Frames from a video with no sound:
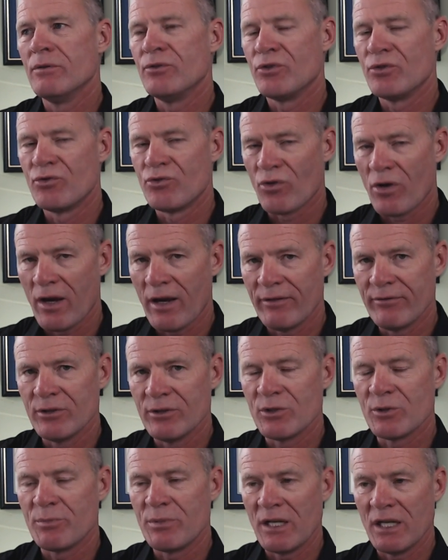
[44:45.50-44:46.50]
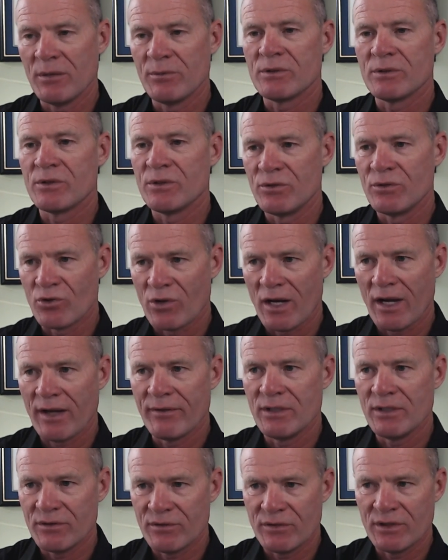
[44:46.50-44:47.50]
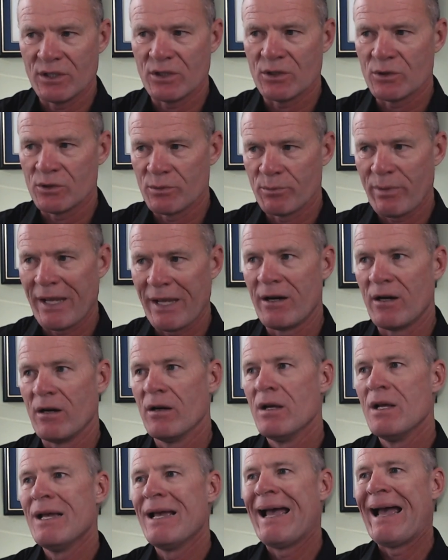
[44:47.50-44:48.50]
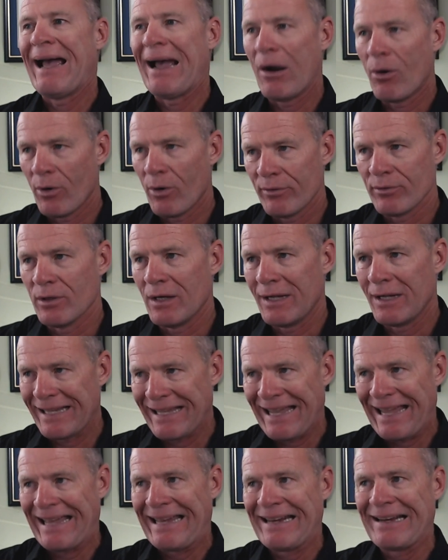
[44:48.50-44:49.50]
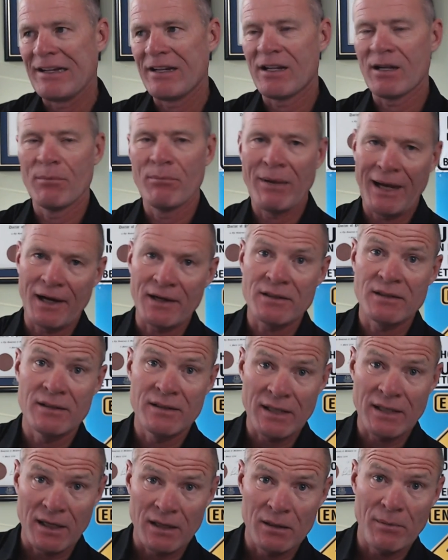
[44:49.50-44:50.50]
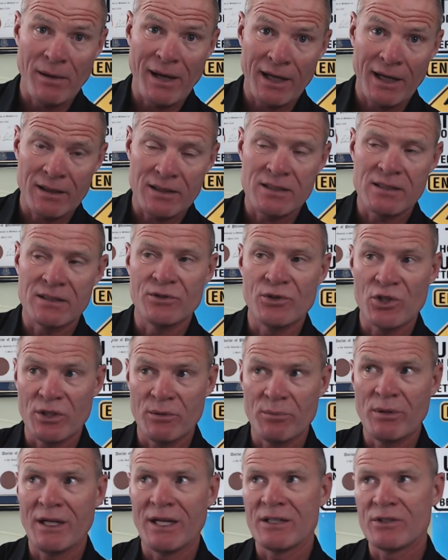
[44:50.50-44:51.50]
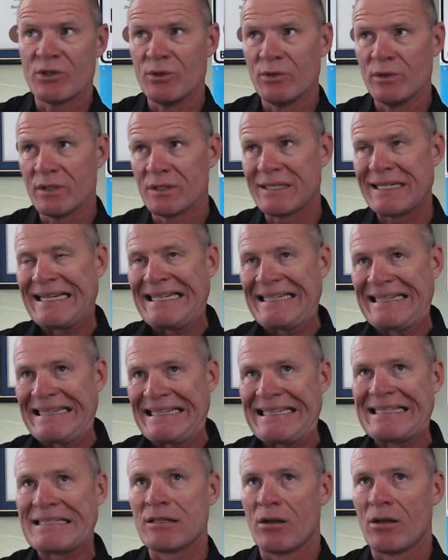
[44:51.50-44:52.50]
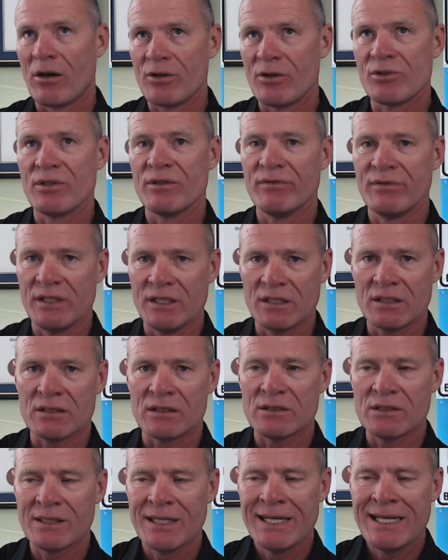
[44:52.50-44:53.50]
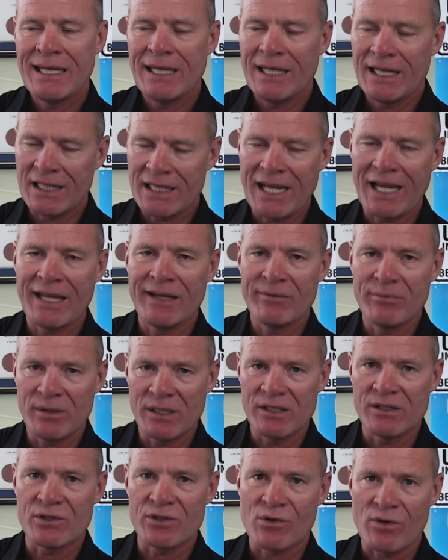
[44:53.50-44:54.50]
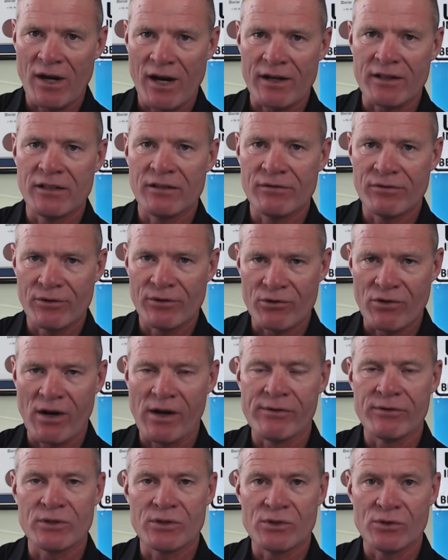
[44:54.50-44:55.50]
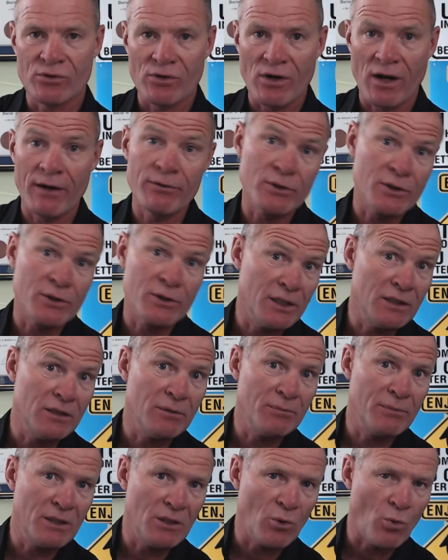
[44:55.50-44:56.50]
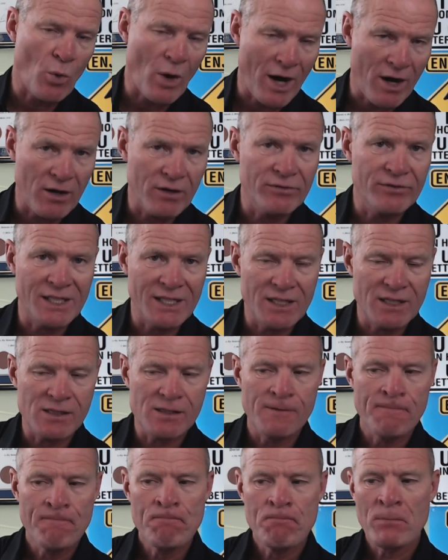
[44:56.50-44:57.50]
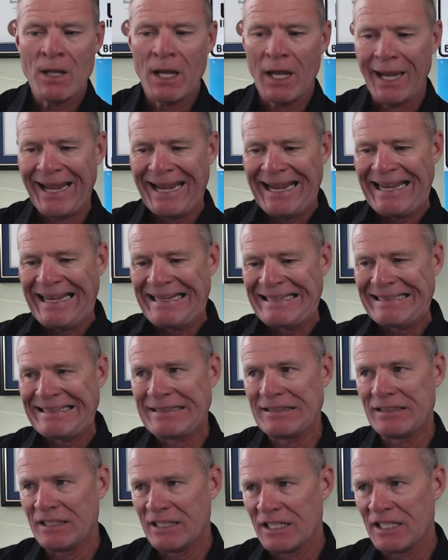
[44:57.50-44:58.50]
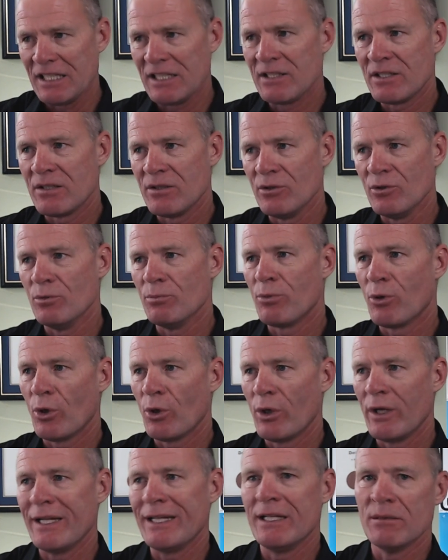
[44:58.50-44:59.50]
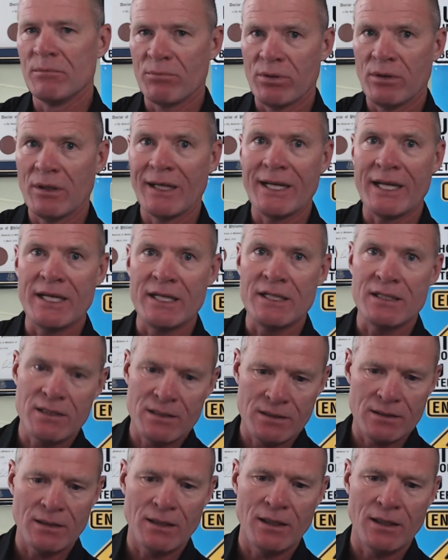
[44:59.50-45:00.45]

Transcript: drivers be able to drive these vehicles better. However, again, I come back to telematics and GPS units in these larger vehicles. It can be distracting for drivers, so drivers need to be aware of these and need to put in place